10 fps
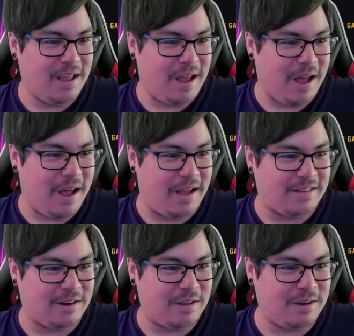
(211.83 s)
uh,
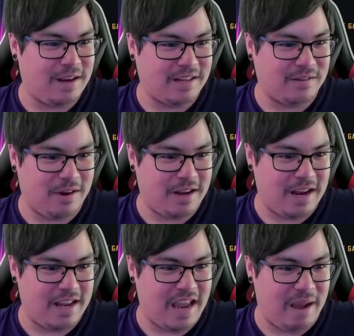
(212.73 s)
started their next run.
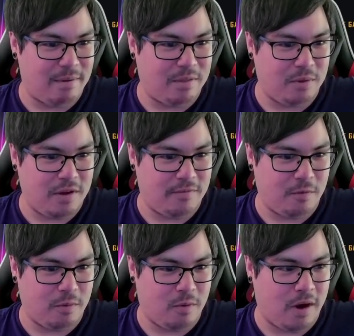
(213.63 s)
Any Gamma three or
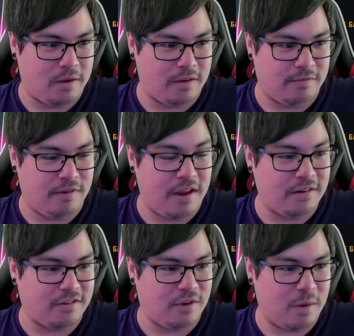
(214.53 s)
four require the
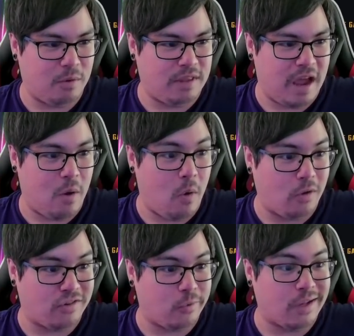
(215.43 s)
Defenders trait will now
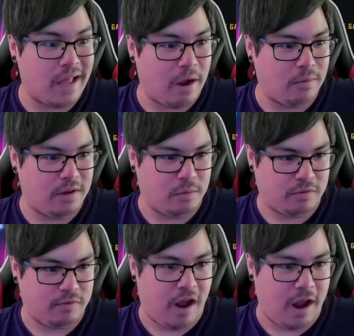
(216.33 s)
also allow the
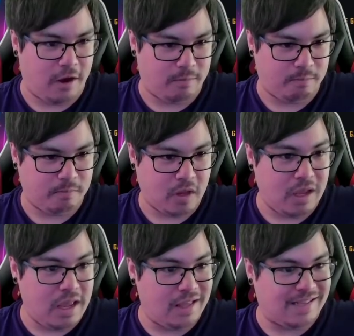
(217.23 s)
Heroes for Hire.
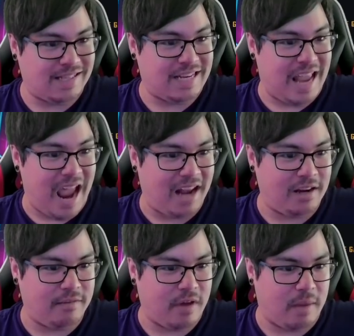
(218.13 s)
This is an
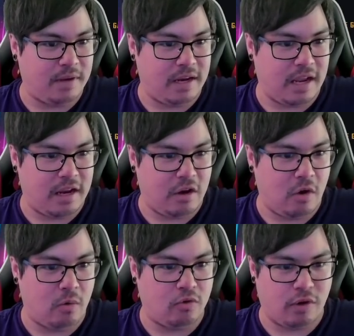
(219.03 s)
additive update, and
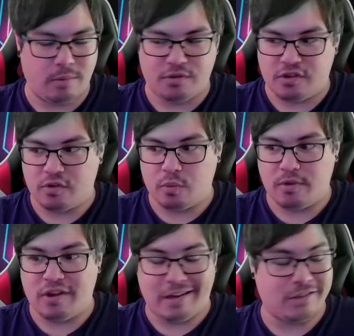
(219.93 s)
no trait restrictions will
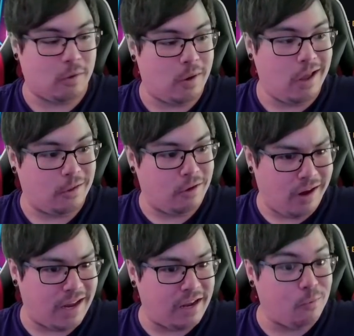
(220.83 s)
be changed. So they're
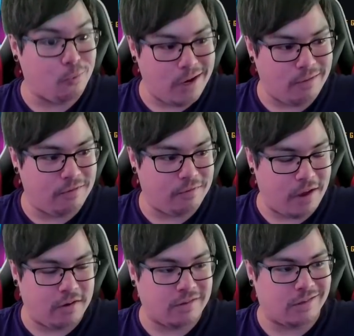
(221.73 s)
not getting rid of
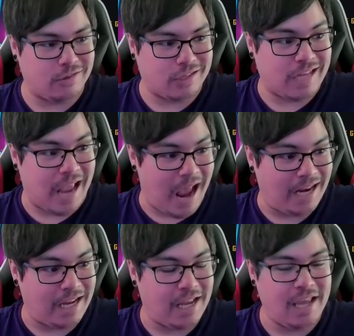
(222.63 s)
Defenders, they're just
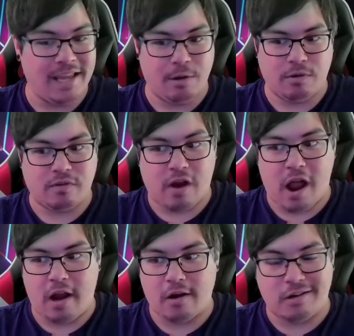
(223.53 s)
adding Heroes for
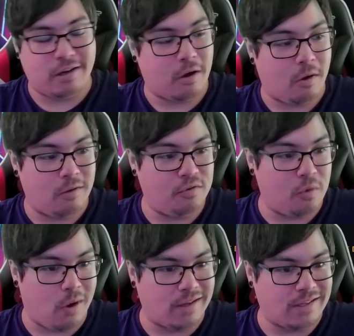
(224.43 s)
Hire to all of the
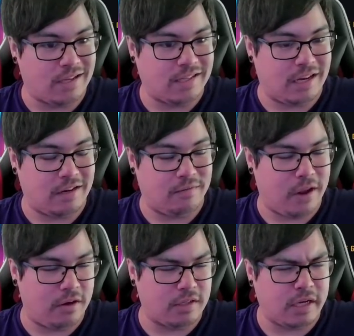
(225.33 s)
ones that say
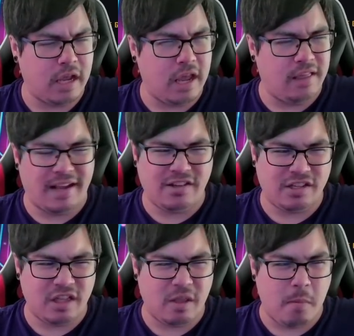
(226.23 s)
Defenders. That's
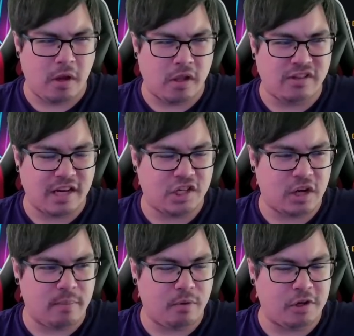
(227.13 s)
just in the middle
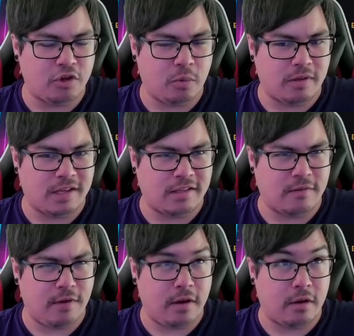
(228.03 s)
section, I'm pretty sure, where it says
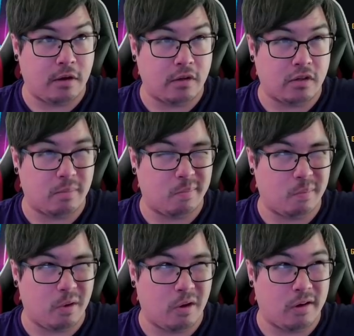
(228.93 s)
Defenders,
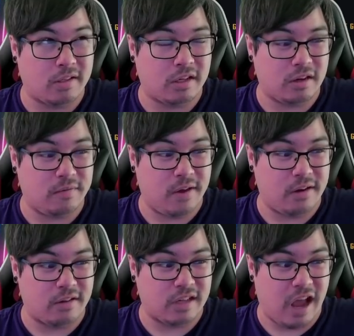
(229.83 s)
Mercs, and
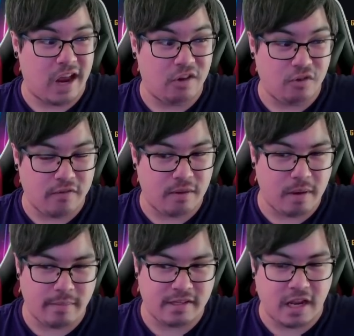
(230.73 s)
Defenders Hydra, if I'm
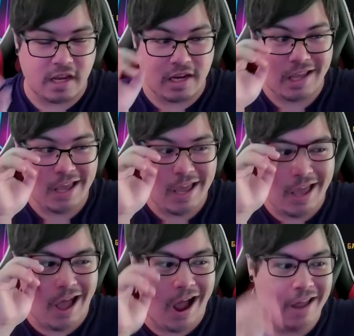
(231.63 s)
not mistaken.
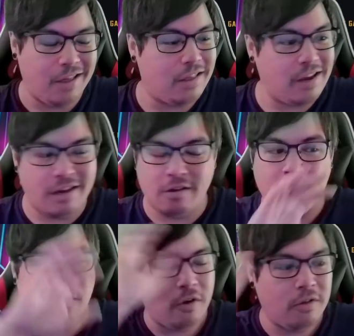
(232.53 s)
I think they need to go
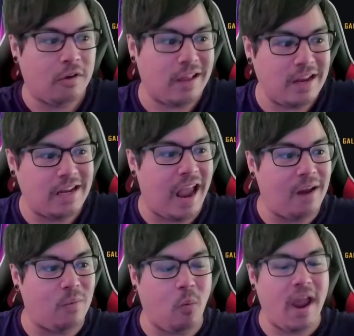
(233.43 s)
further. They need to
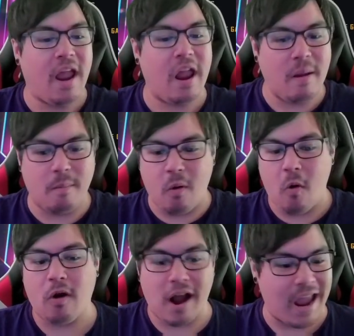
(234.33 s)
add way
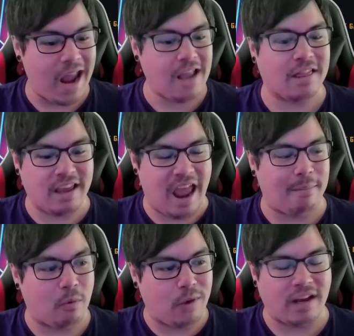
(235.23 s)
more. I hate the
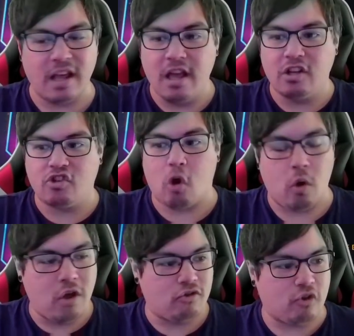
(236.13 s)
Gamma raid
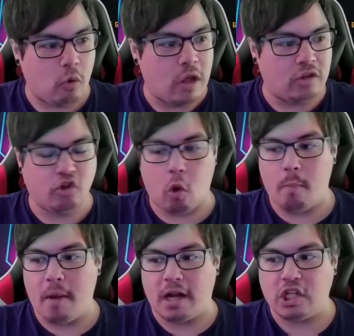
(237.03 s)
so, so, so
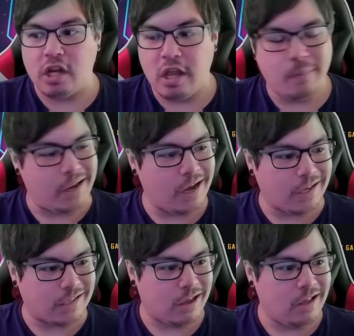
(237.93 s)
much,
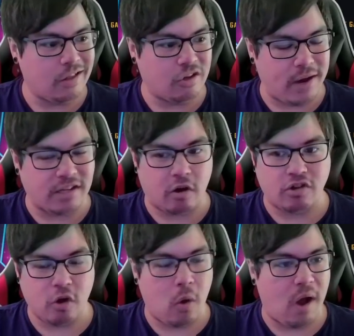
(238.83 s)
because the traits are
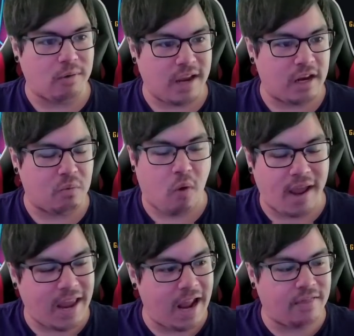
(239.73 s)
so outdated.
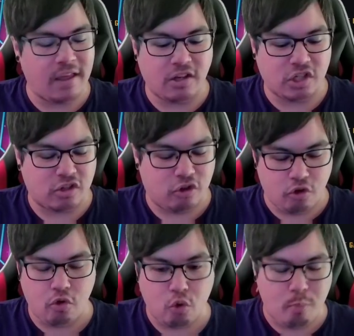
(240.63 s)
Why can't they just
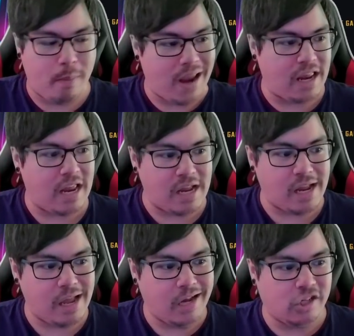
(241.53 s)
do
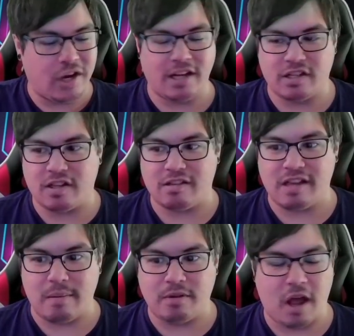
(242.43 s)
many changes at the
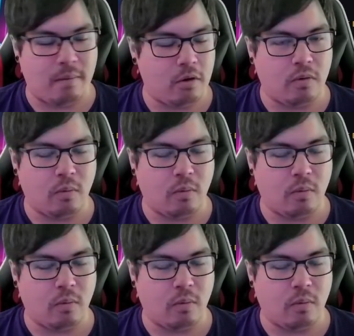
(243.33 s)
same time? You know,